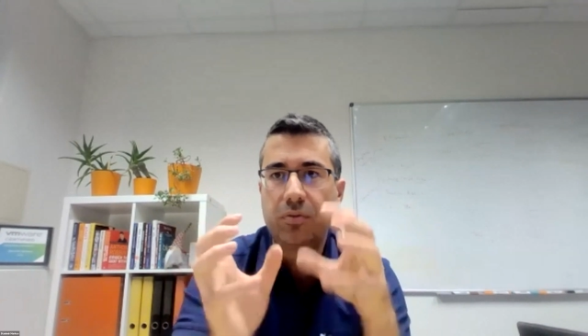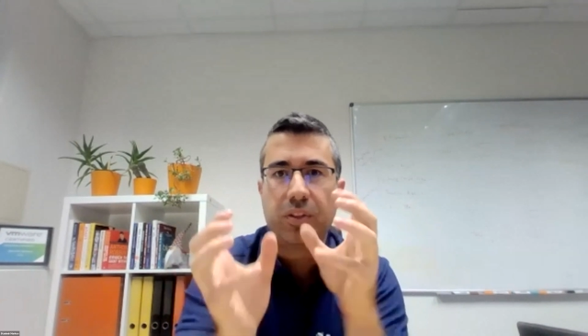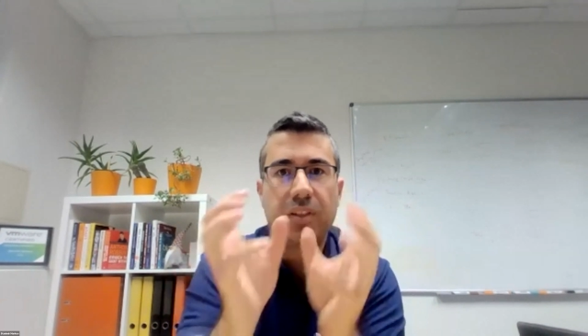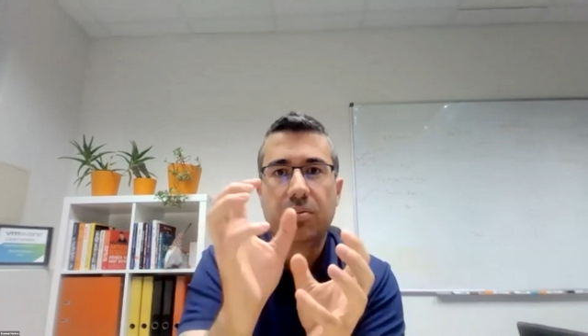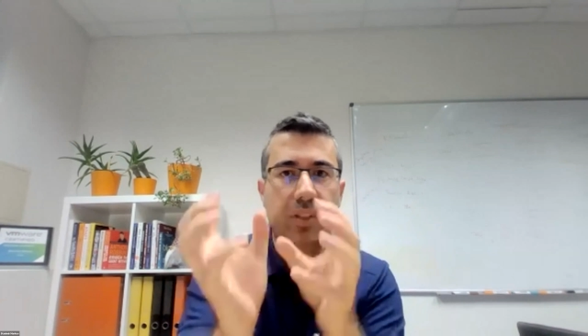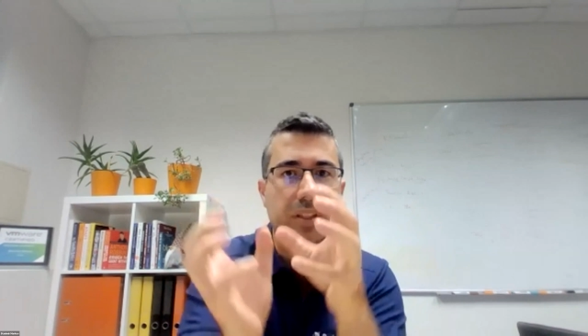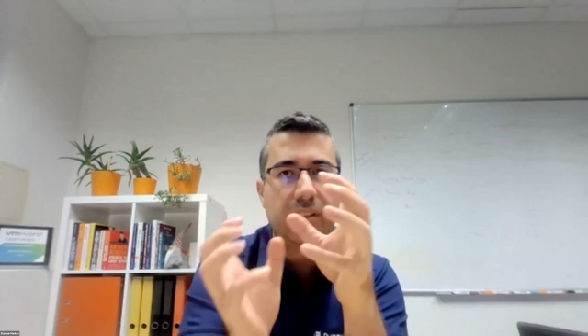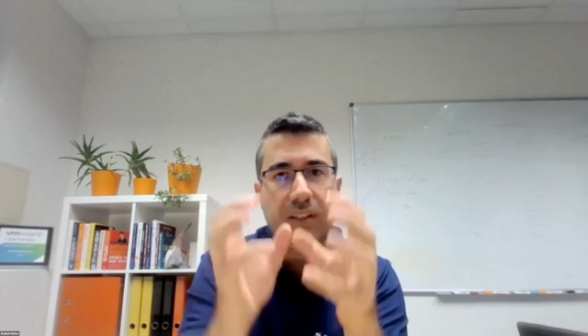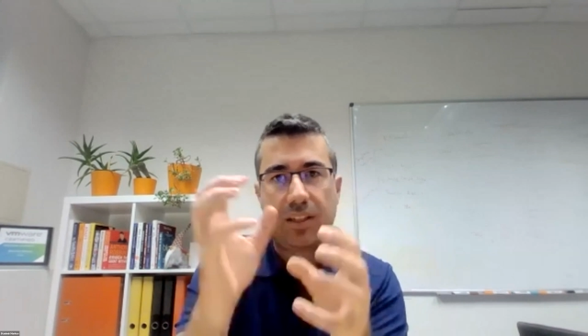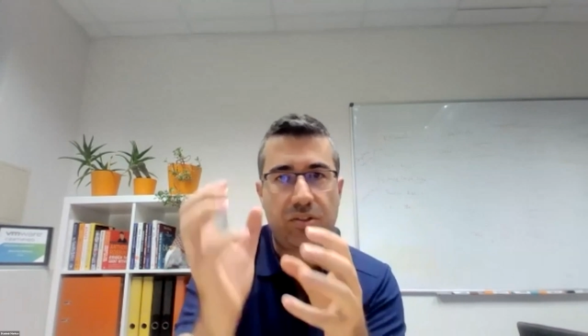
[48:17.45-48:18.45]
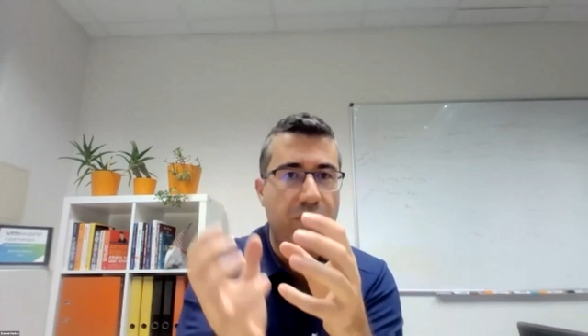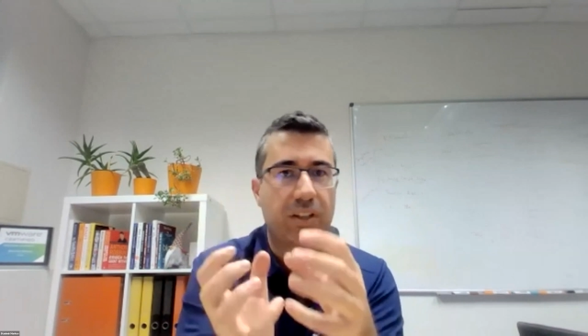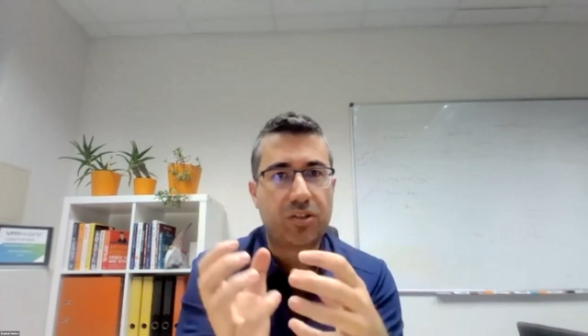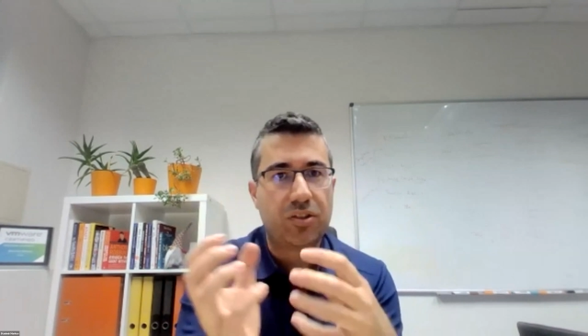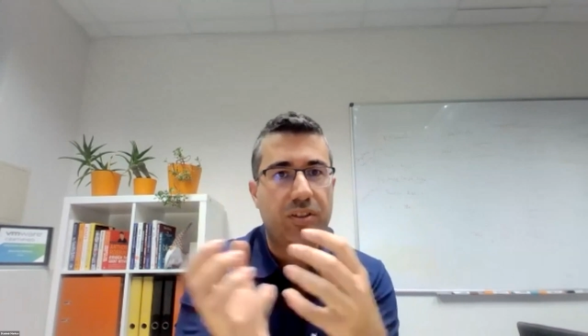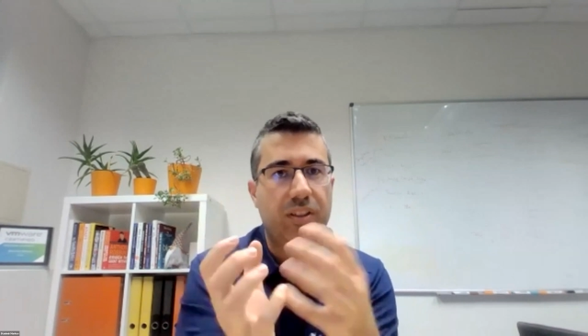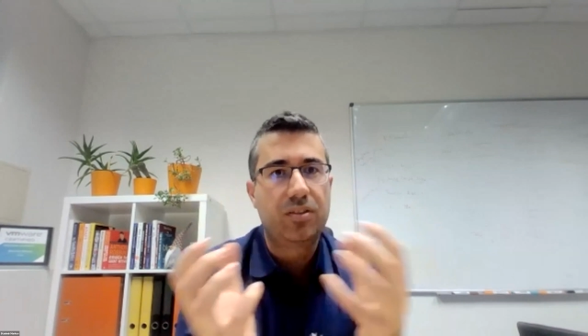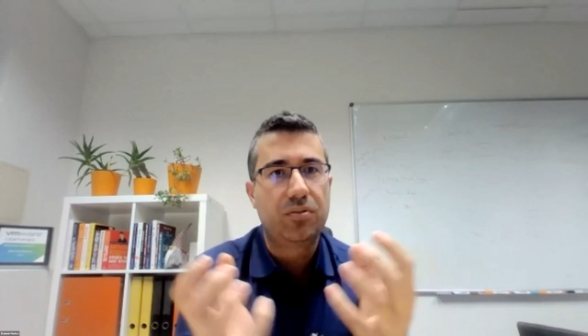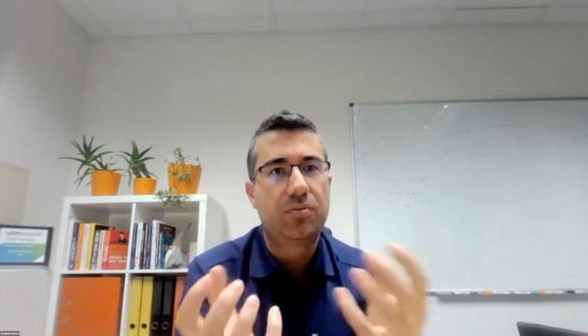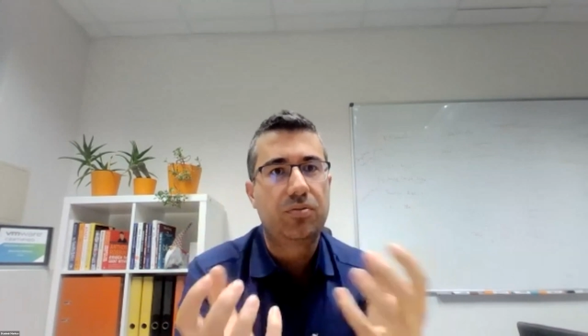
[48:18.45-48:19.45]
fit within that structure
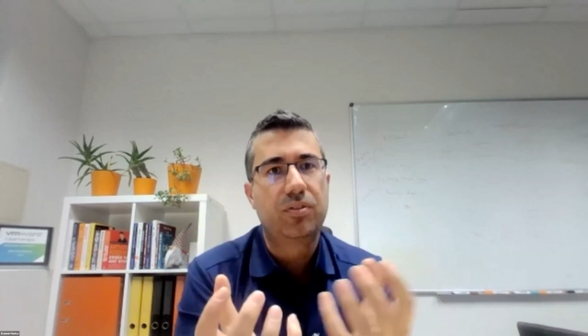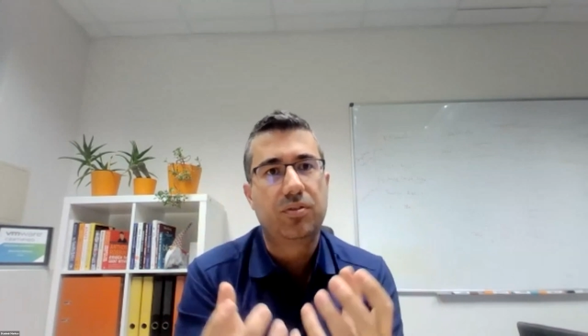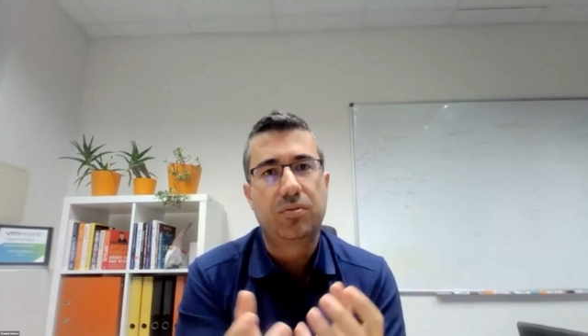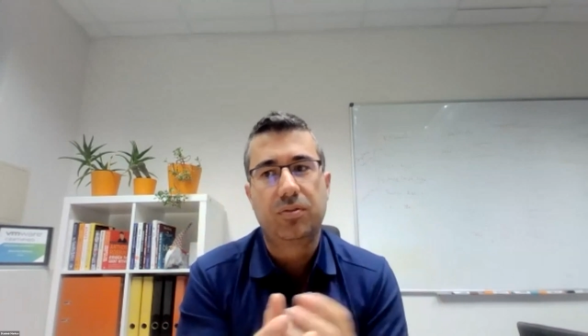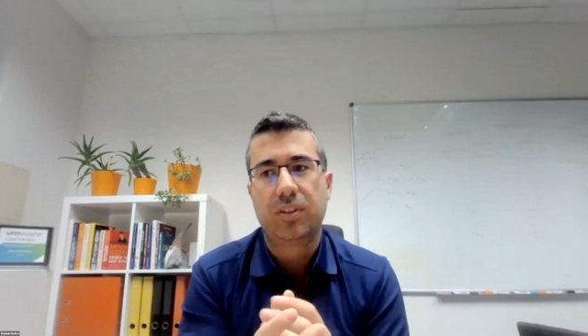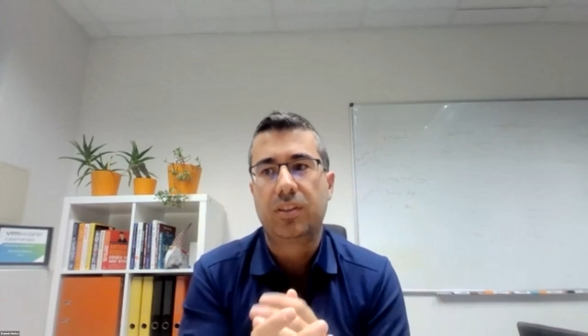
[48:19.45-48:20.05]
that you've